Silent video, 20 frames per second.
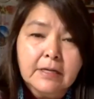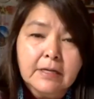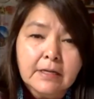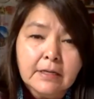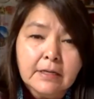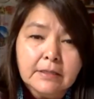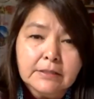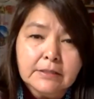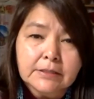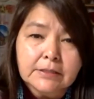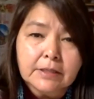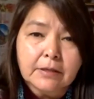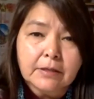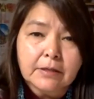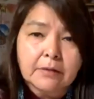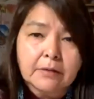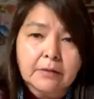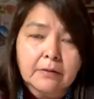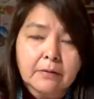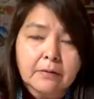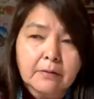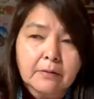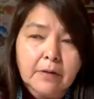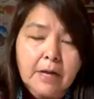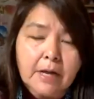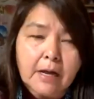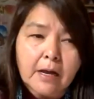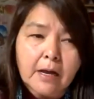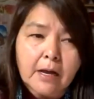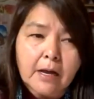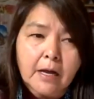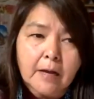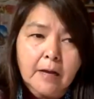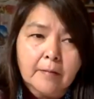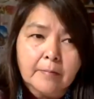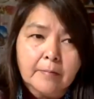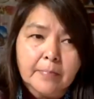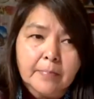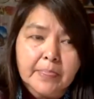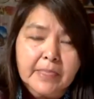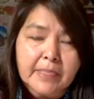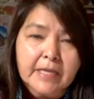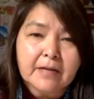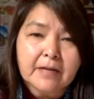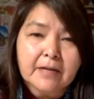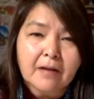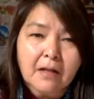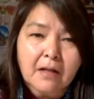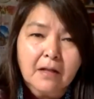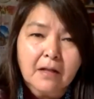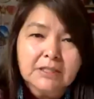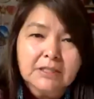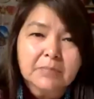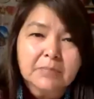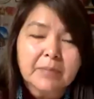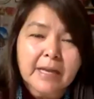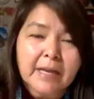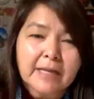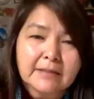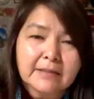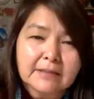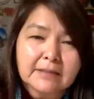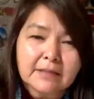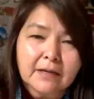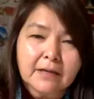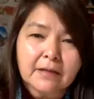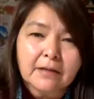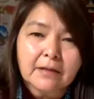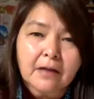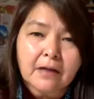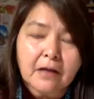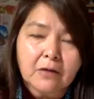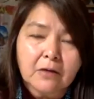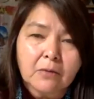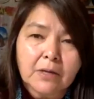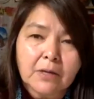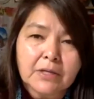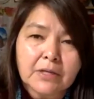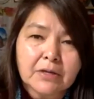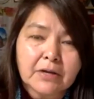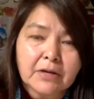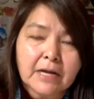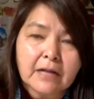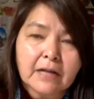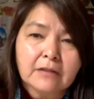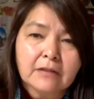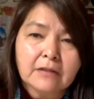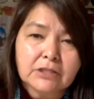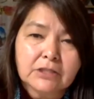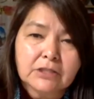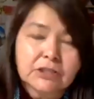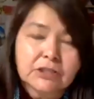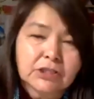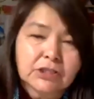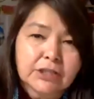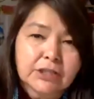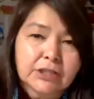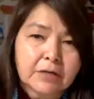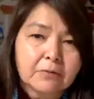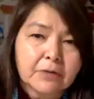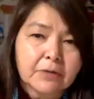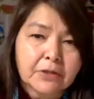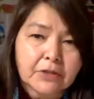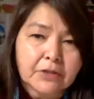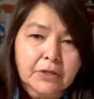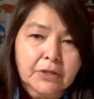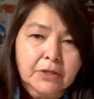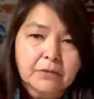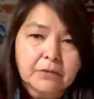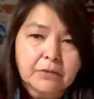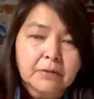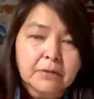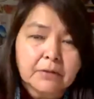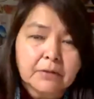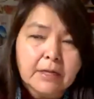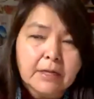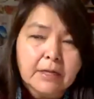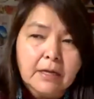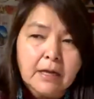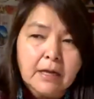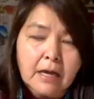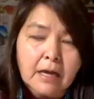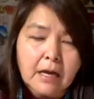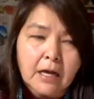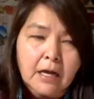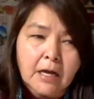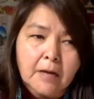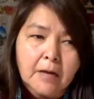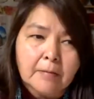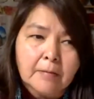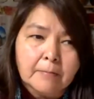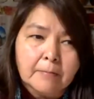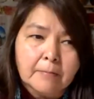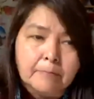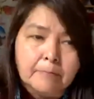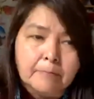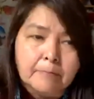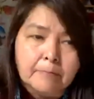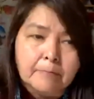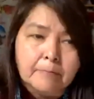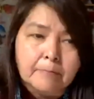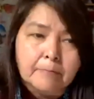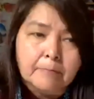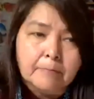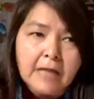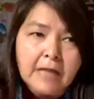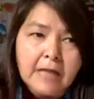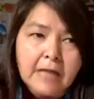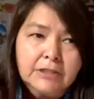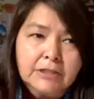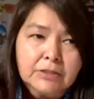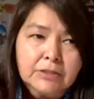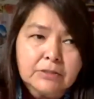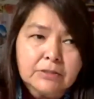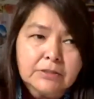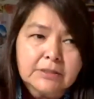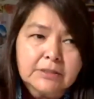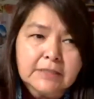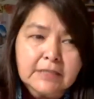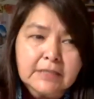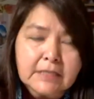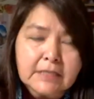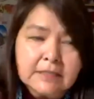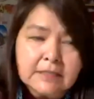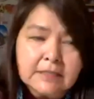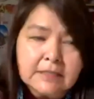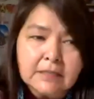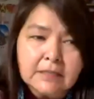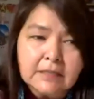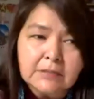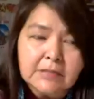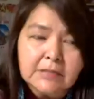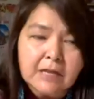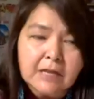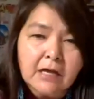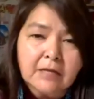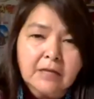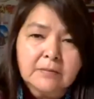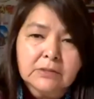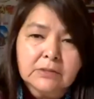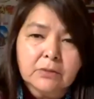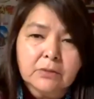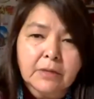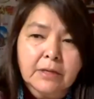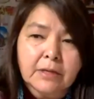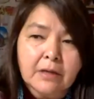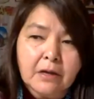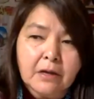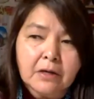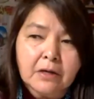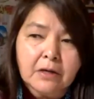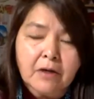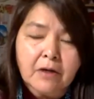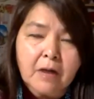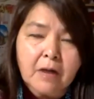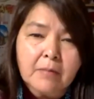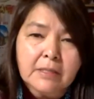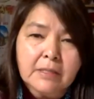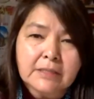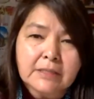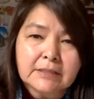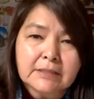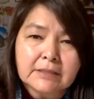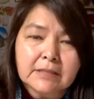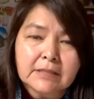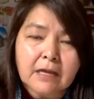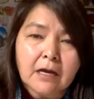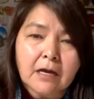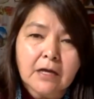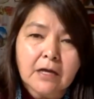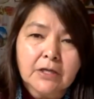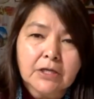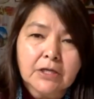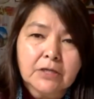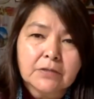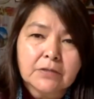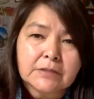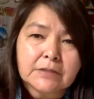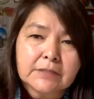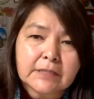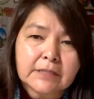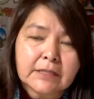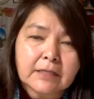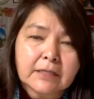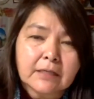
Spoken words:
So it all depends on what your elders share with you. I do see sometimes when our grandmas use it